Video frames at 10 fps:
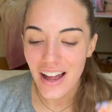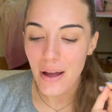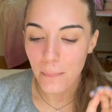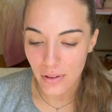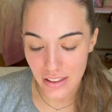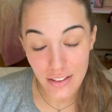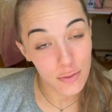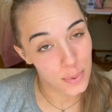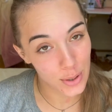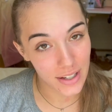Believe
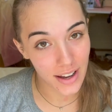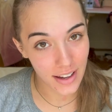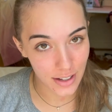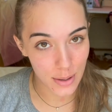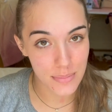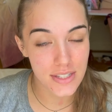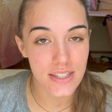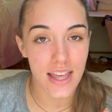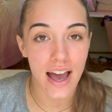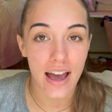Beauty items
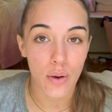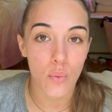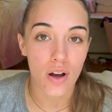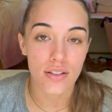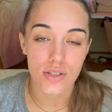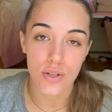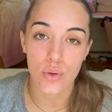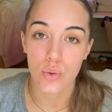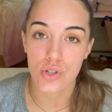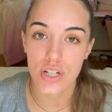that I want
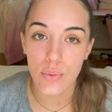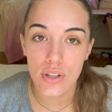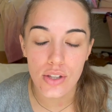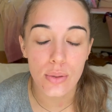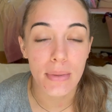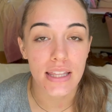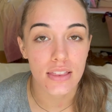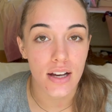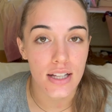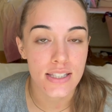to share with you my
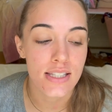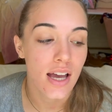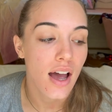thoughts.